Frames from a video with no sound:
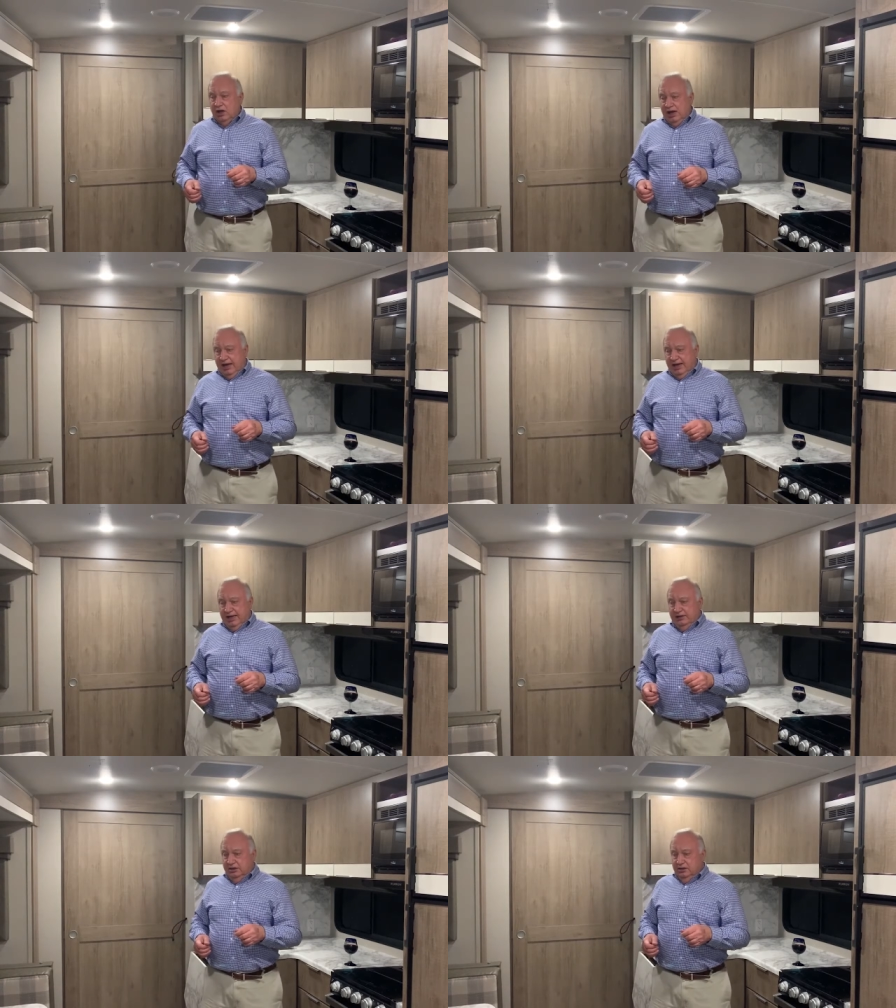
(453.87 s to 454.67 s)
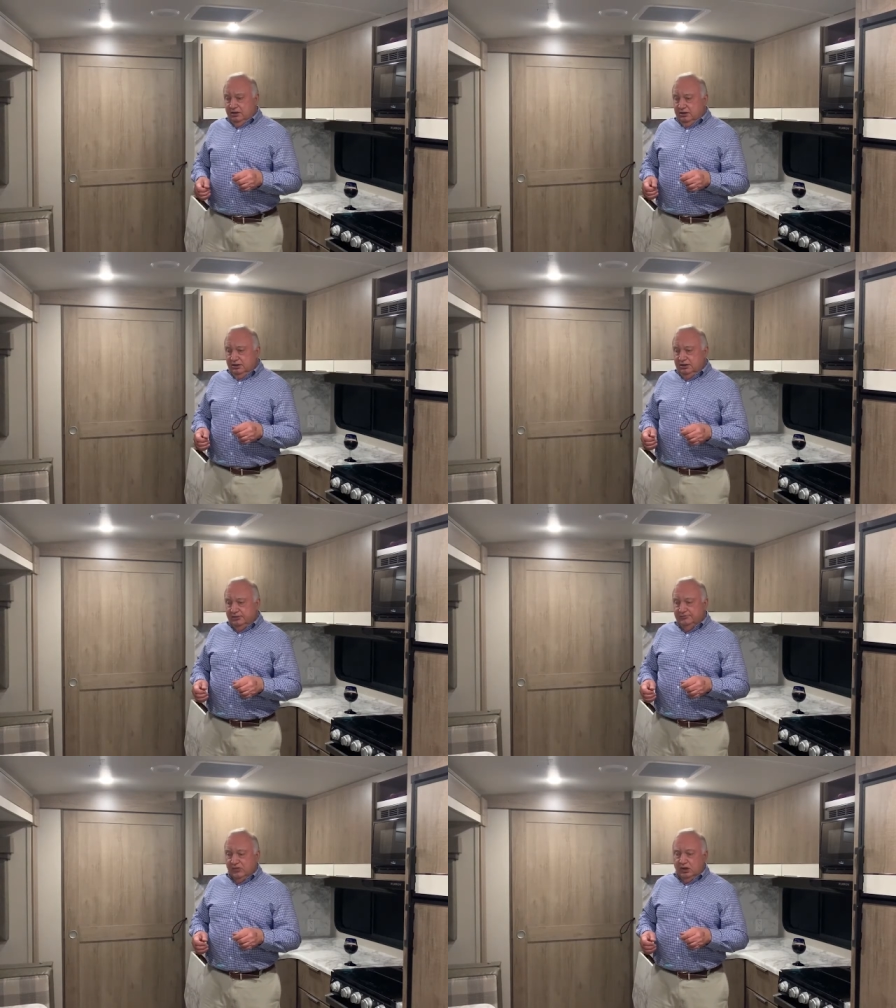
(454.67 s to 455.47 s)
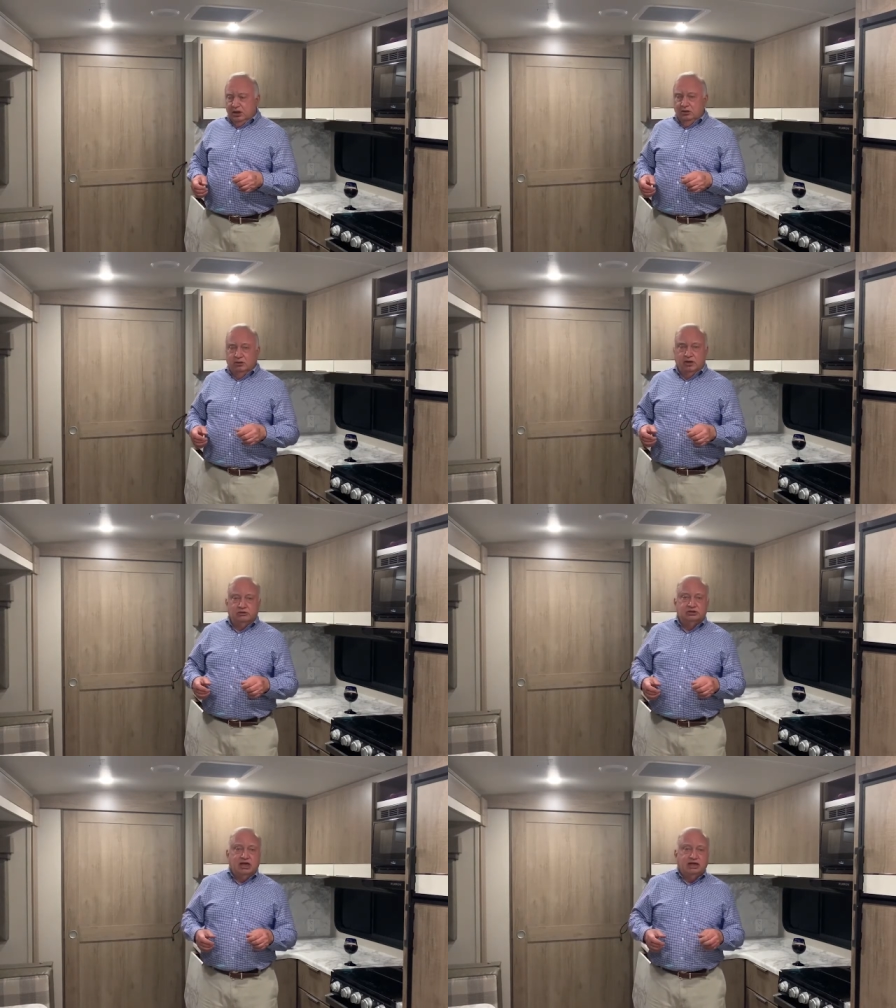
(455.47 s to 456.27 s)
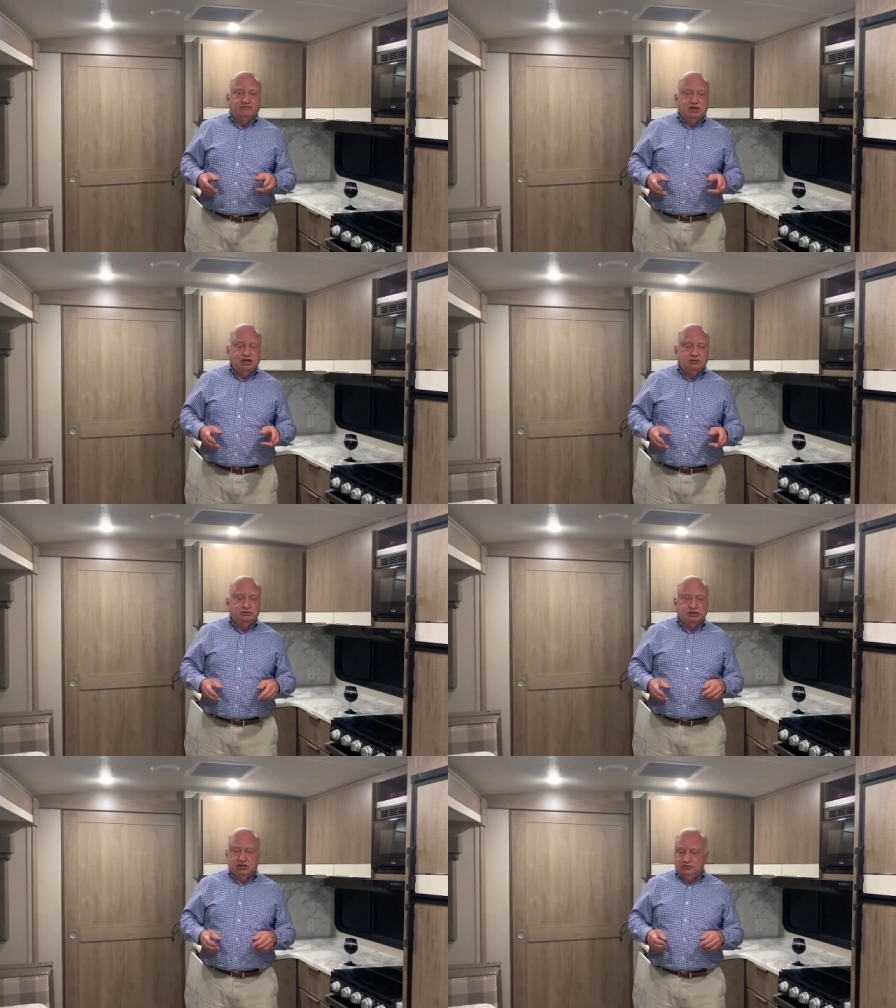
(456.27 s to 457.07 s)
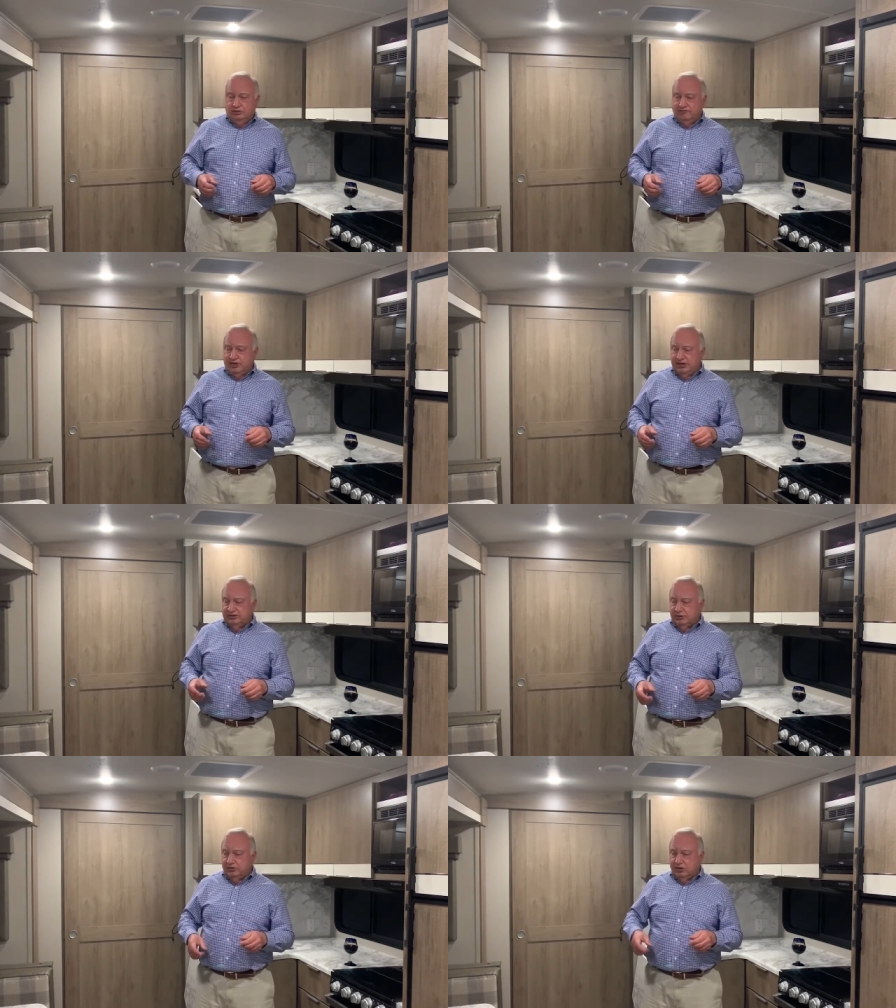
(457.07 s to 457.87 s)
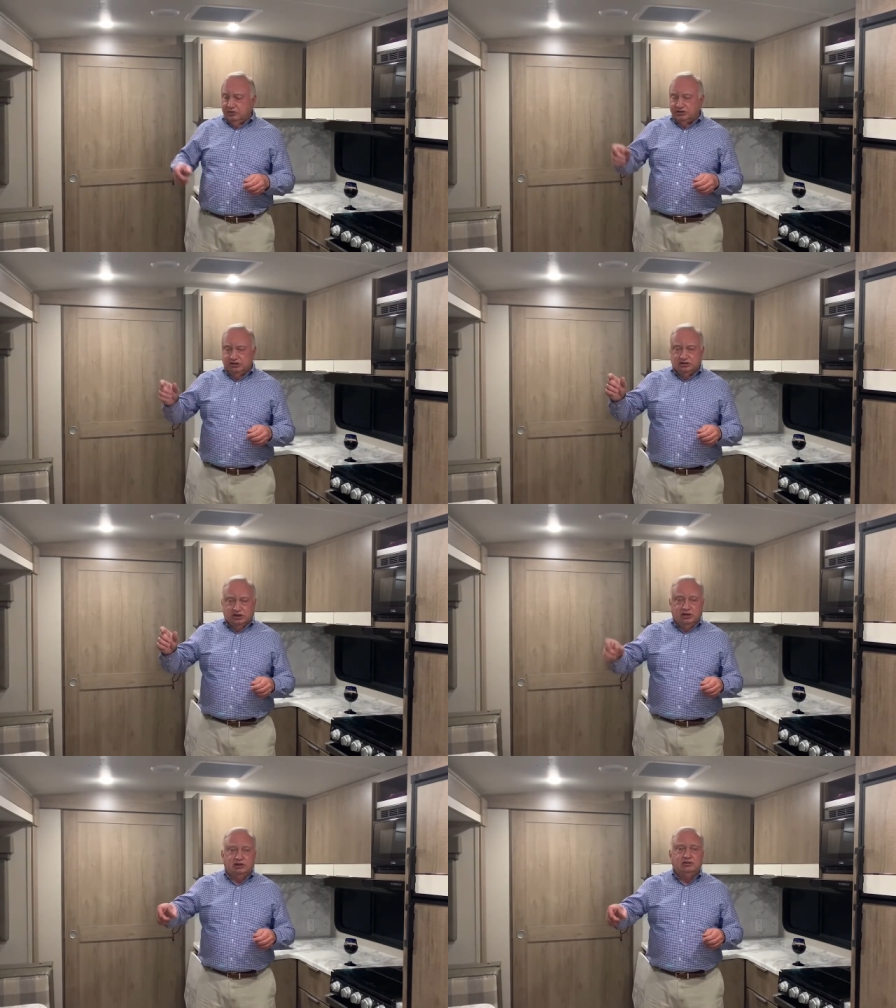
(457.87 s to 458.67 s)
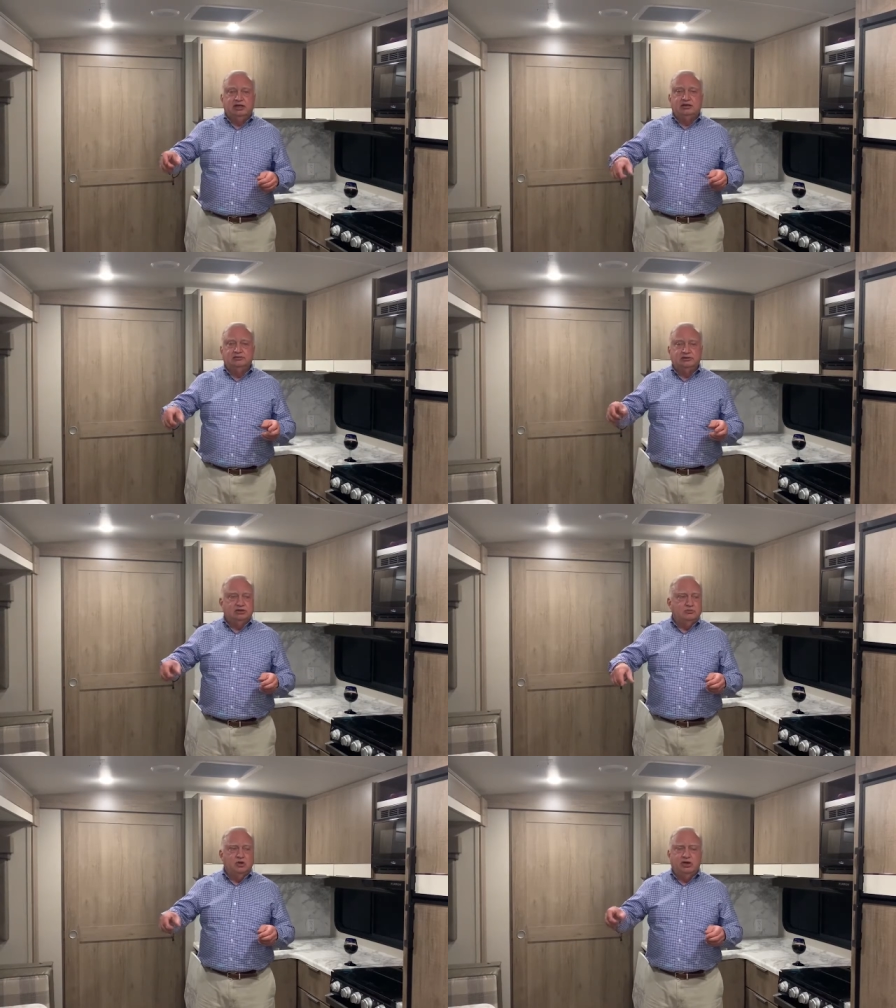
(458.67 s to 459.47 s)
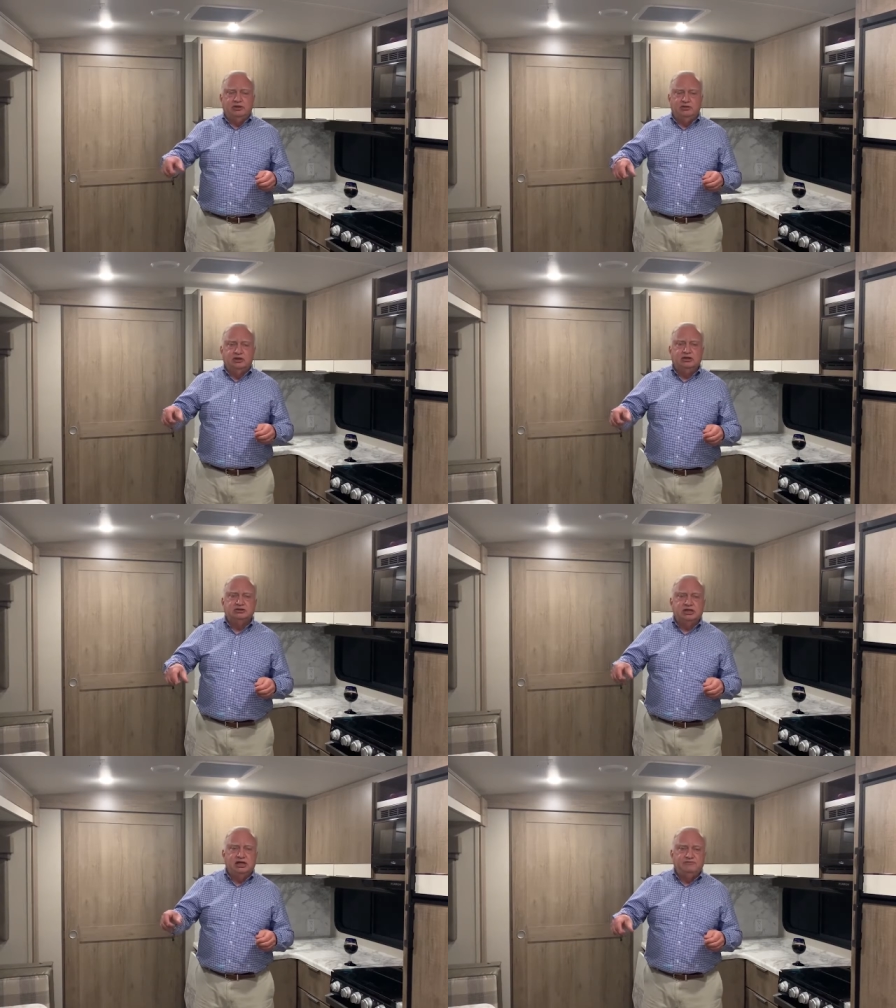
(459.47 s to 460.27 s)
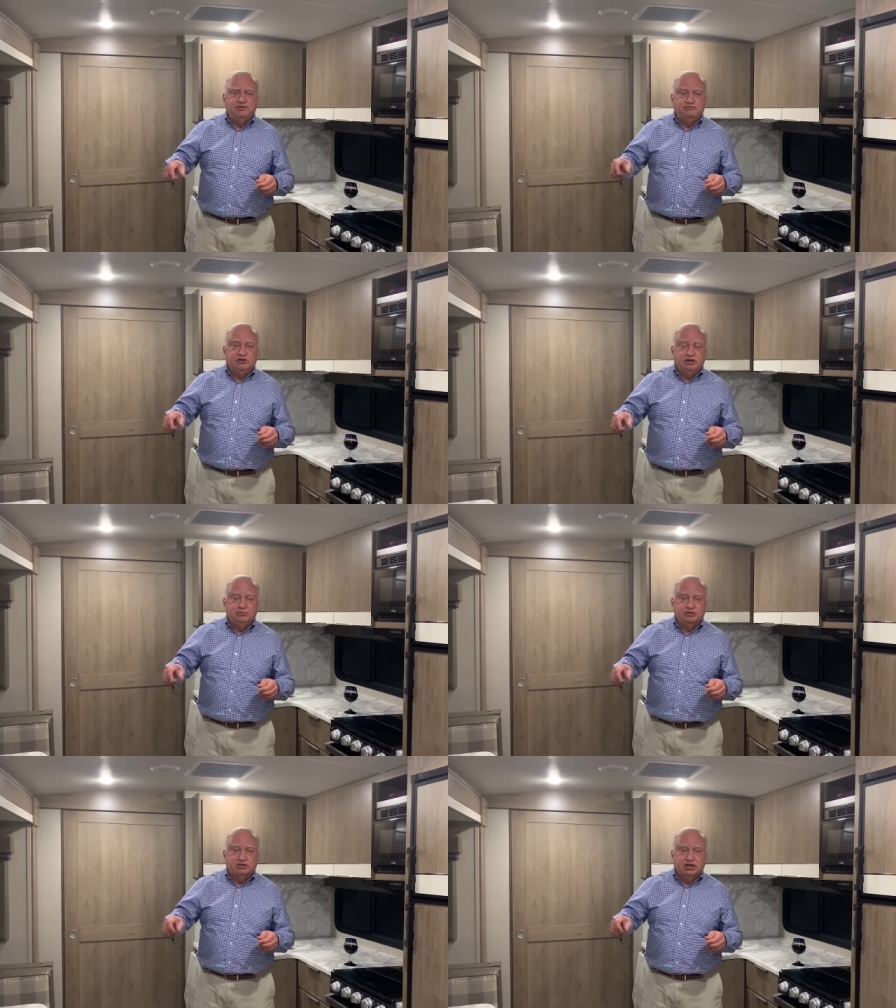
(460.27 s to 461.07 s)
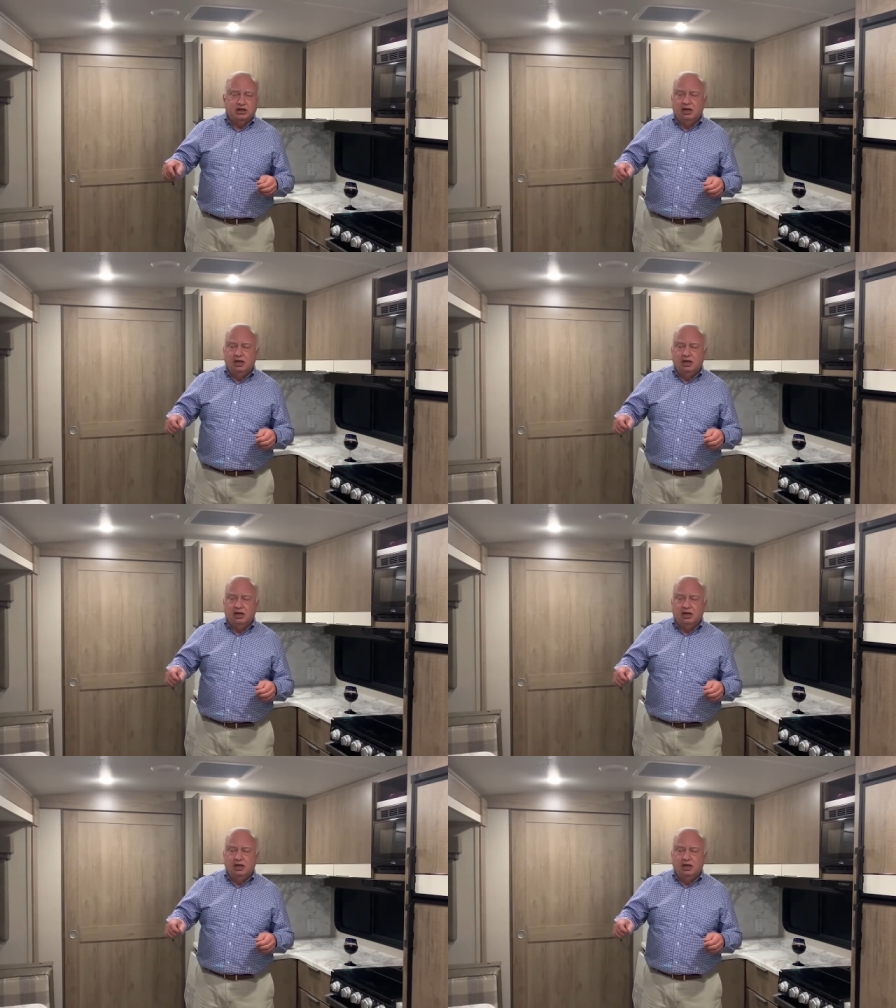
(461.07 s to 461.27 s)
And you'll notice a lot of videos that you'll find something where it says click down somewhere and you can save 15%.